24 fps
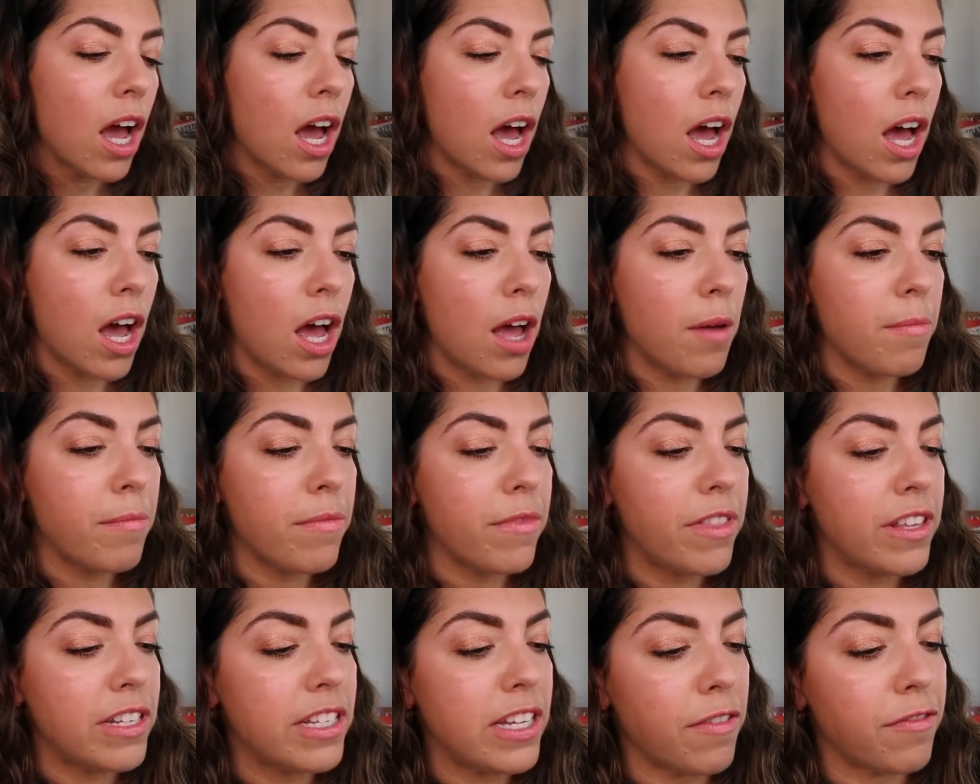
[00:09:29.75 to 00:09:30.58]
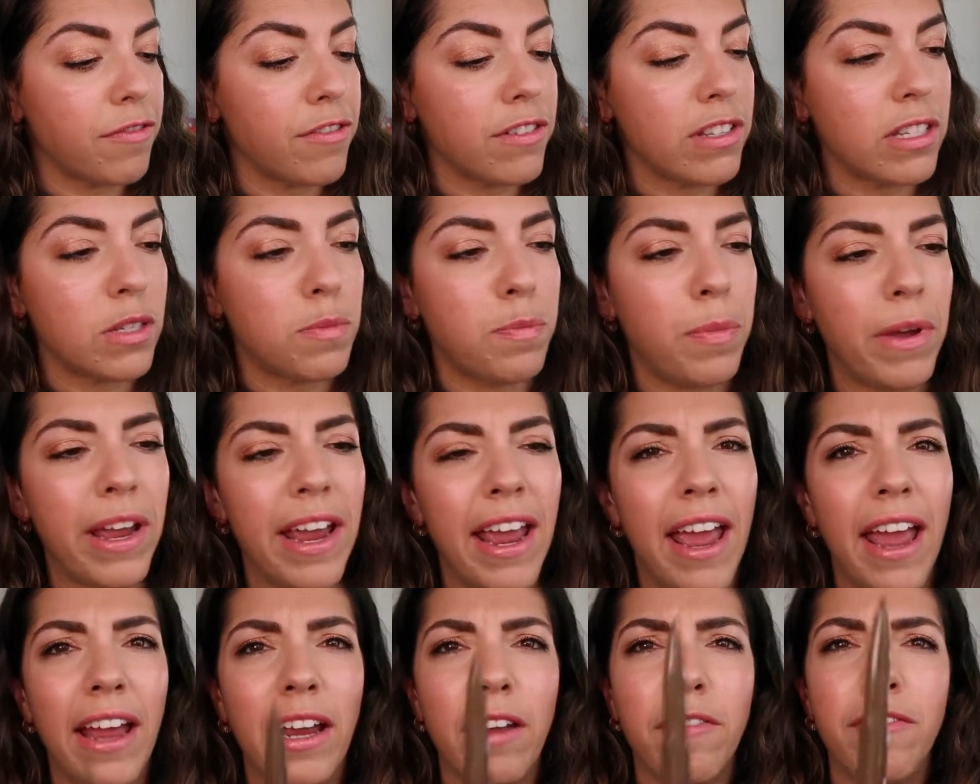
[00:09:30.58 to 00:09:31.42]
The difference
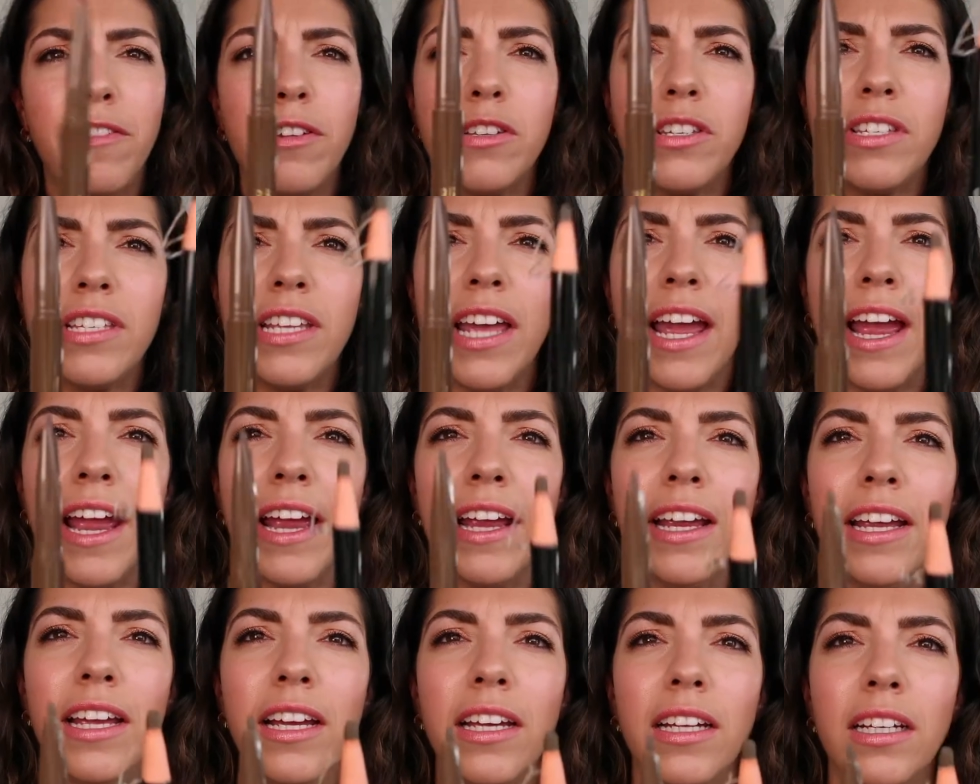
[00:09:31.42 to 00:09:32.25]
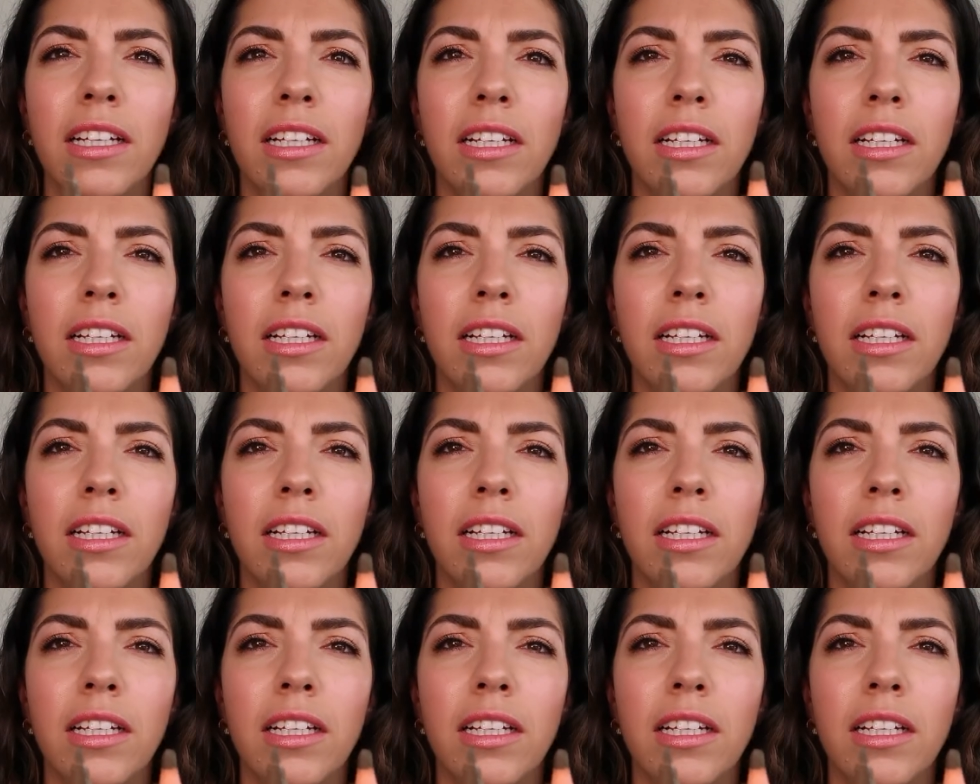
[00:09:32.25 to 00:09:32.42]
being, if you see,